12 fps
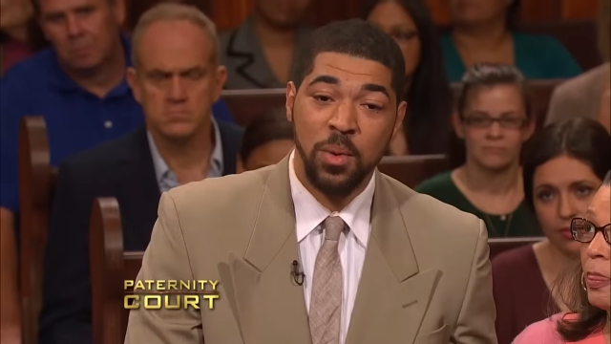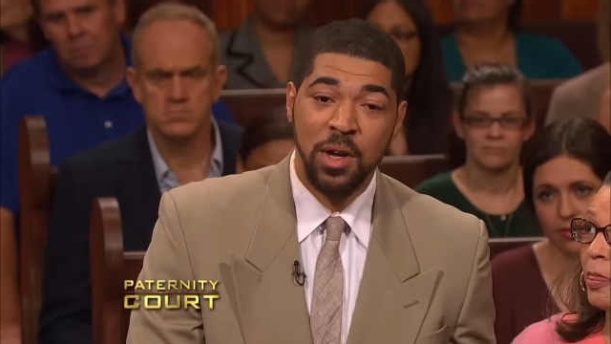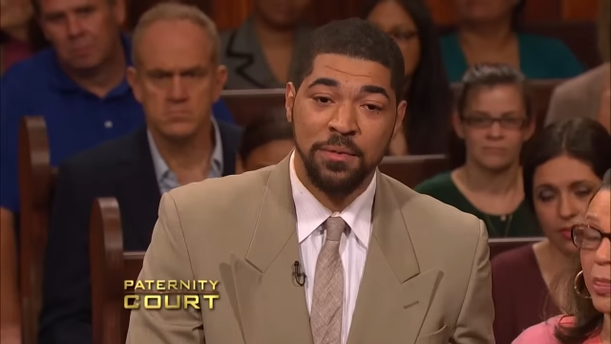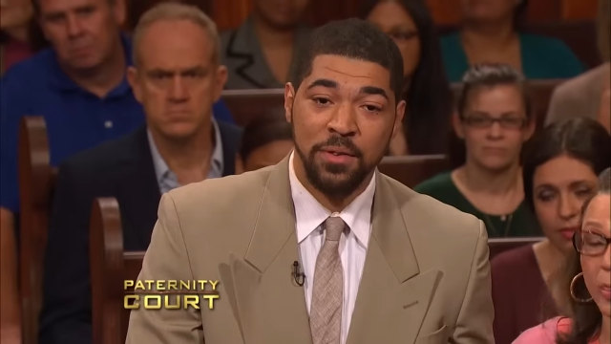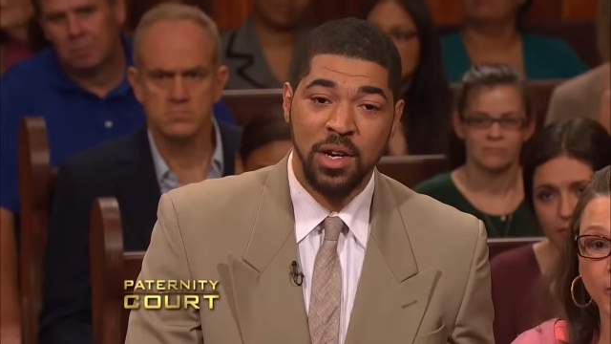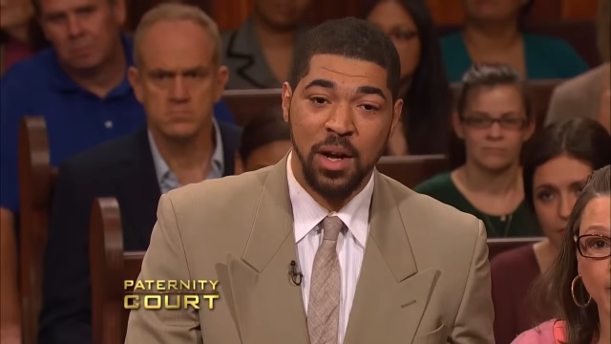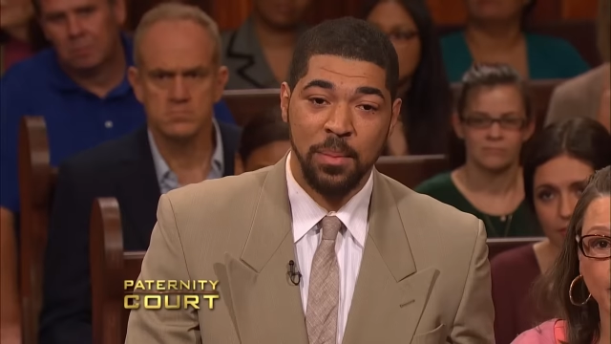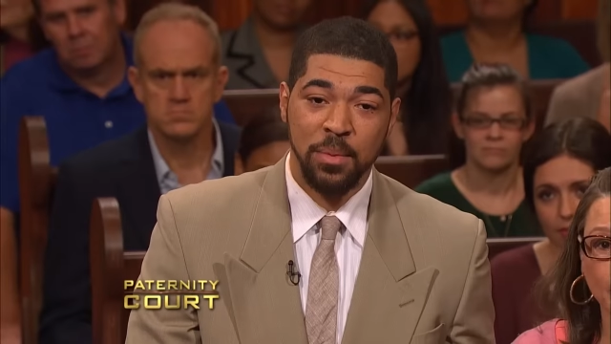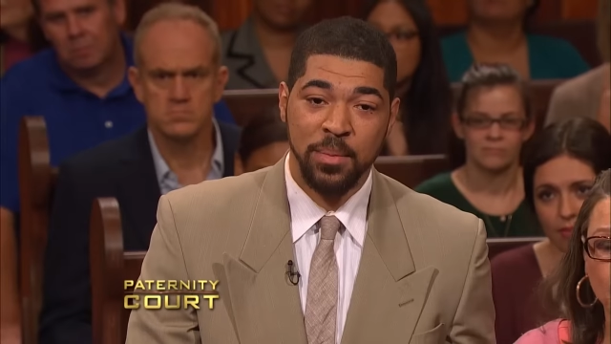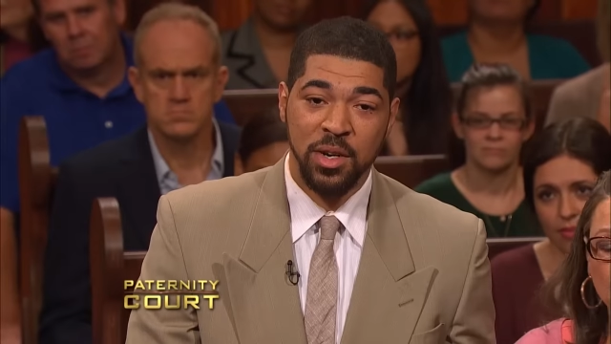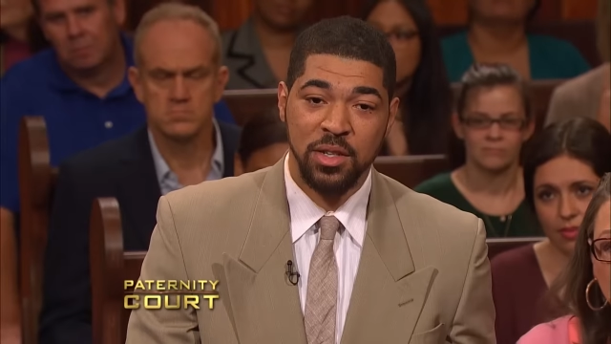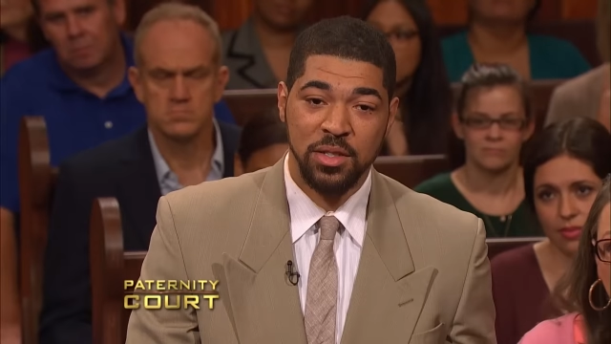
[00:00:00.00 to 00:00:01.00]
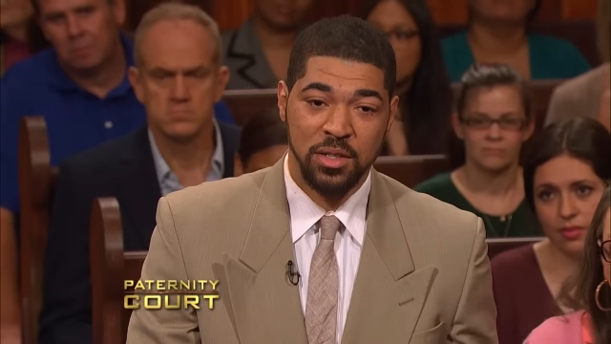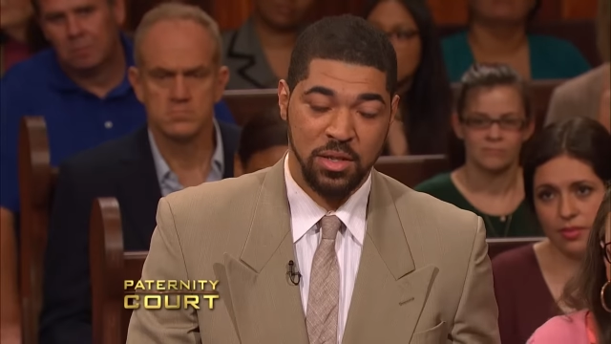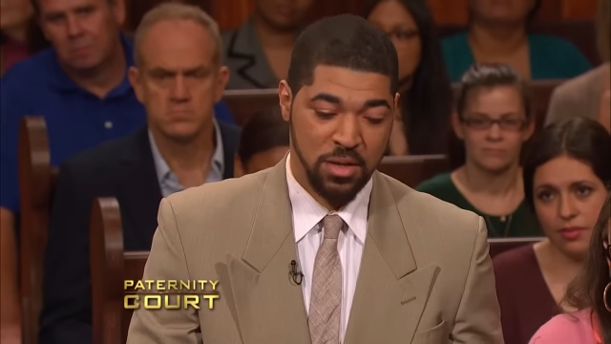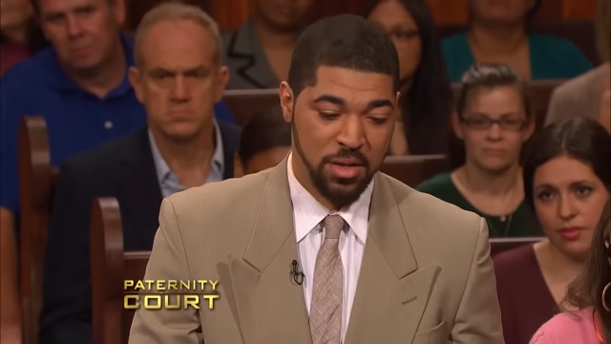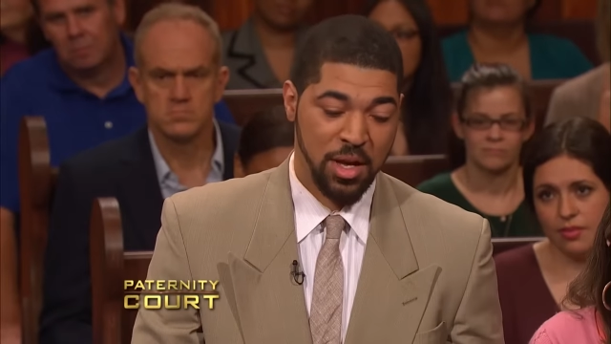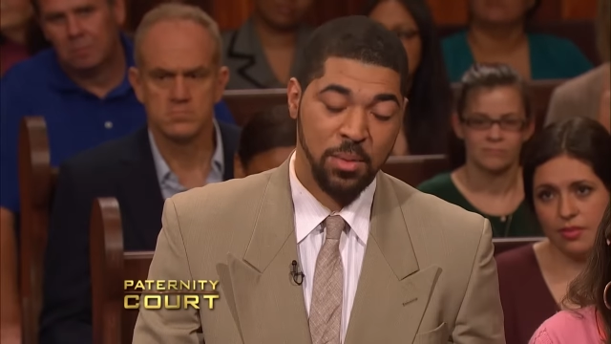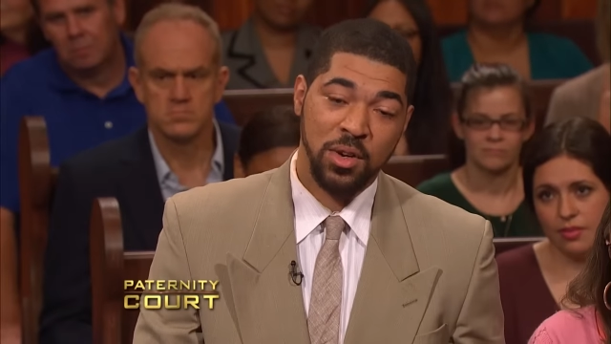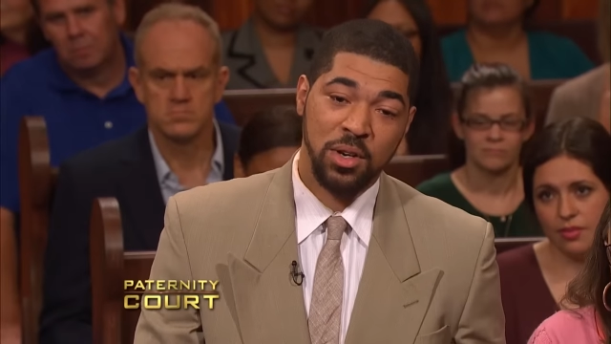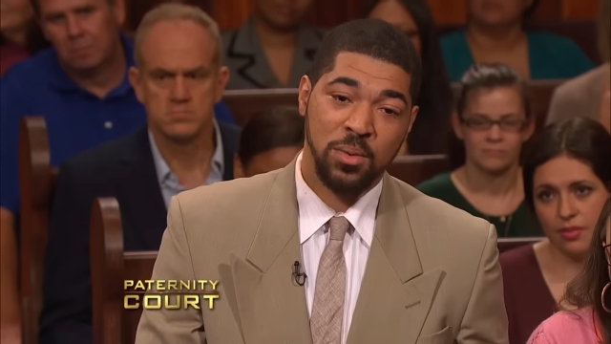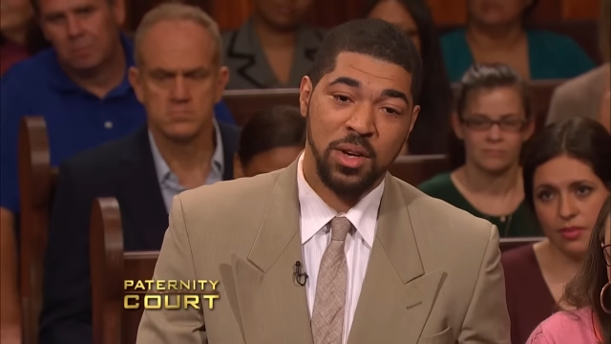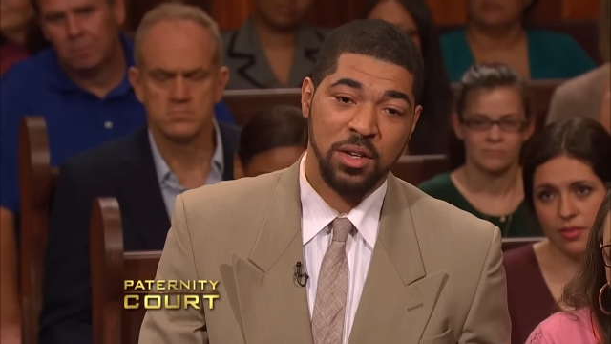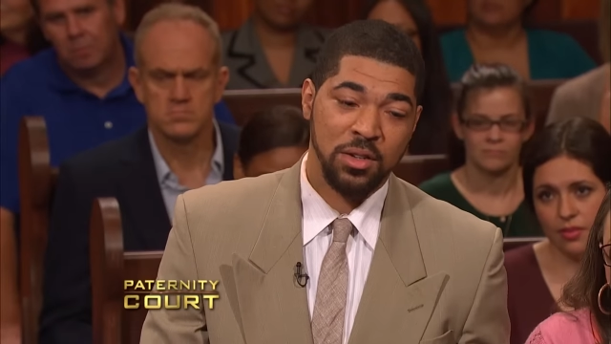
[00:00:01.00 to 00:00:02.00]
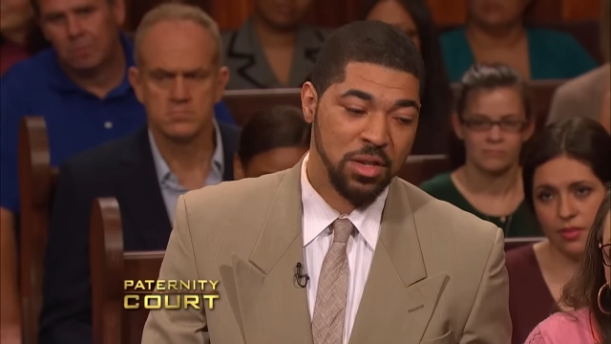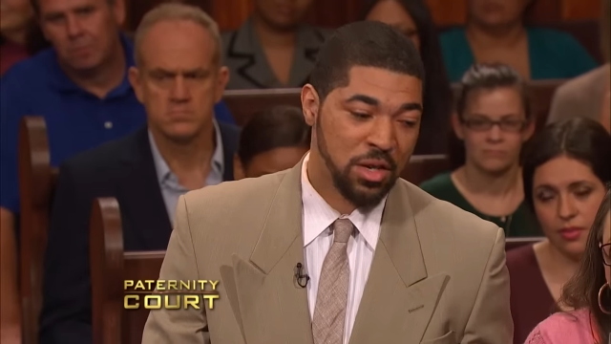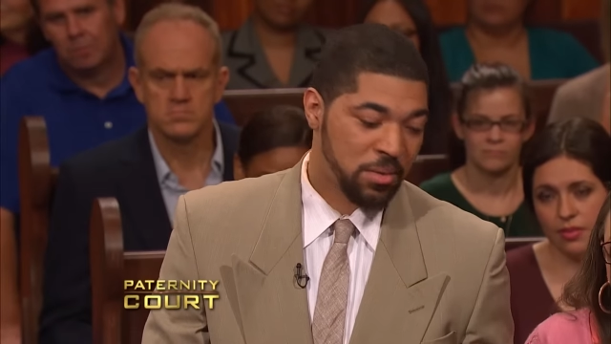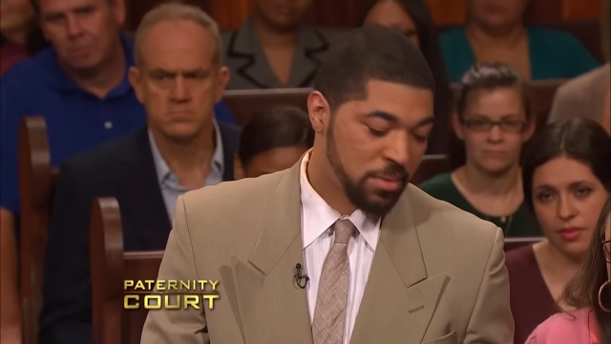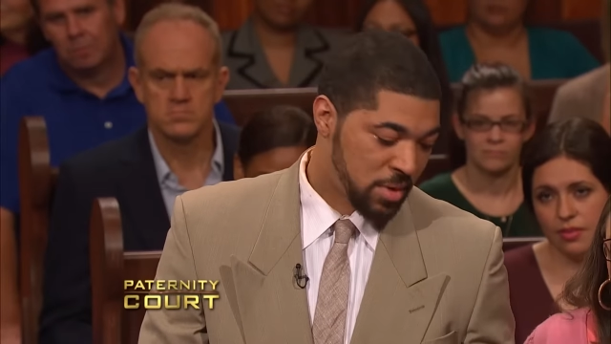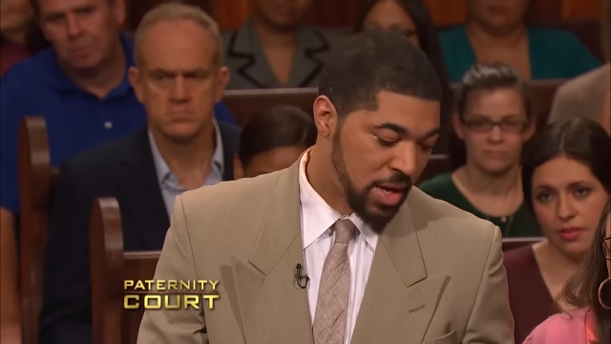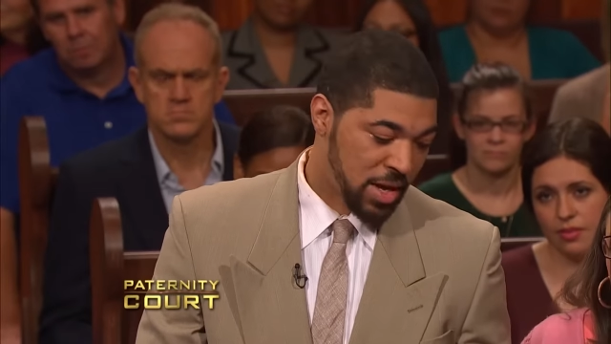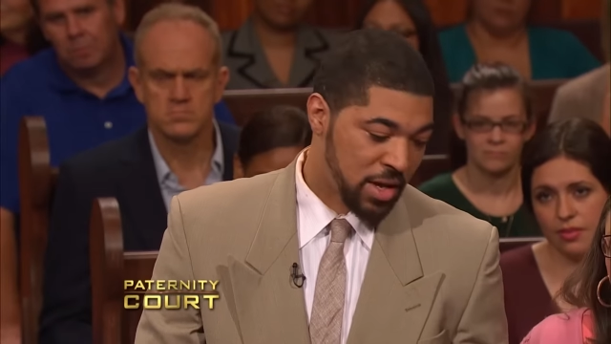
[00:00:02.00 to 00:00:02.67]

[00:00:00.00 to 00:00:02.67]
Speaker 1: away for a couple months. I went away, you know, I